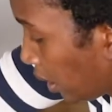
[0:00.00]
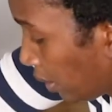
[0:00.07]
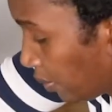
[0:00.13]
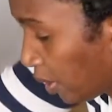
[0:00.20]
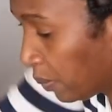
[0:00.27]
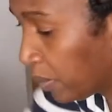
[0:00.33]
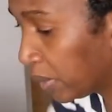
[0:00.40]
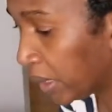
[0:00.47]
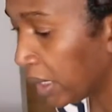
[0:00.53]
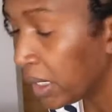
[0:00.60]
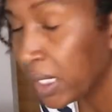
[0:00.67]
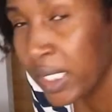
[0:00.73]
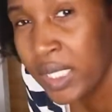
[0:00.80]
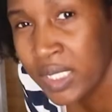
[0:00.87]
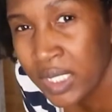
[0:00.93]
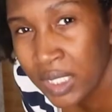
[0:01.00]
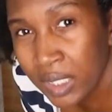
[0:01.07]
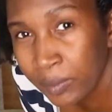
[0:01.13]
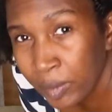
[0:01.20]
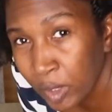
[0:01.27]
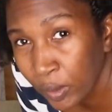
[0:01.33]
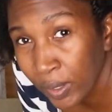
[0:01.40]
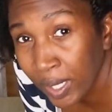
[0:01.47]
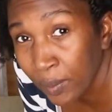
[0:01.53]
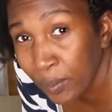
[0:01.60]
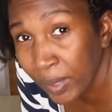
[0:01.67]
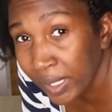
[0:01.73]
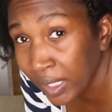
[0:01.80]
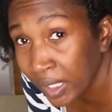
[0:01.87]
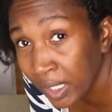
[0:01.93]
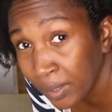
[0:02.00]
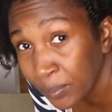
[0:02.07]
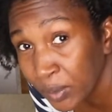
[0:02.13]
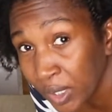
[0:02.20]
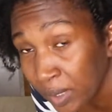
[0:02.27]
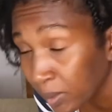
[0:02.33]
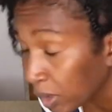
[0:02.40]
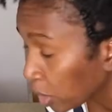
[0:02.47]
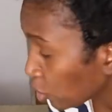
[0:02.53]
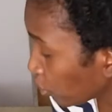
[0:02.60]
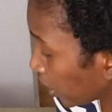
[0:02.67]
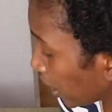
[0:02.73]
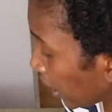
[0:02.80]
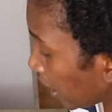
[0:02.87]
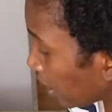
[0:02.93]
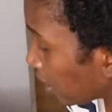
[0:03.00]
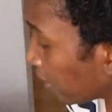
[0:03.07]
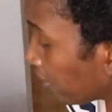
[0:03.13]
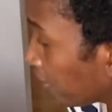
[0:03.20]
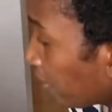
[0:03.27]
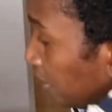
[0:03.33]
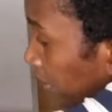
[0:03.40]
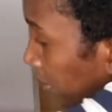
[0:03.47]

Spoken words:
I'm gonna blend this and then I'm gonna grab my cup that I'm gonna drink it out of.